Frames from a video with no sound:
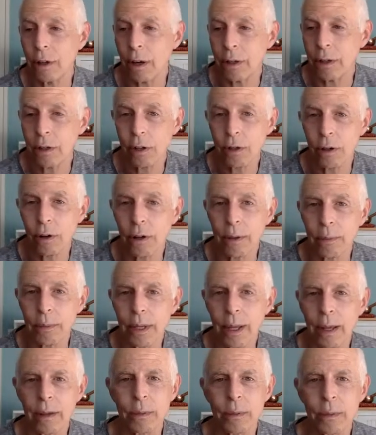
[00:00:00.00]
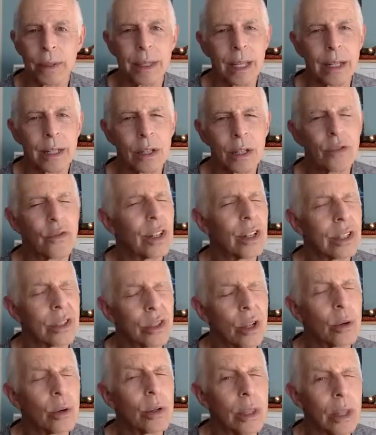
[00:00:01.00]
unsure themselves, but they just feel
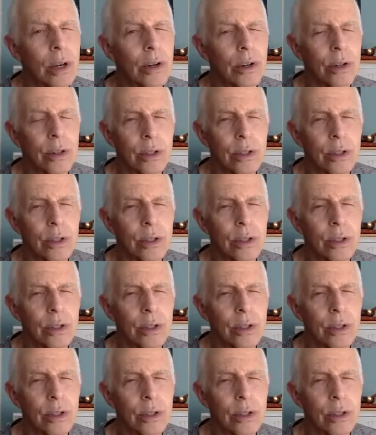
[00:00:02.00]
so alone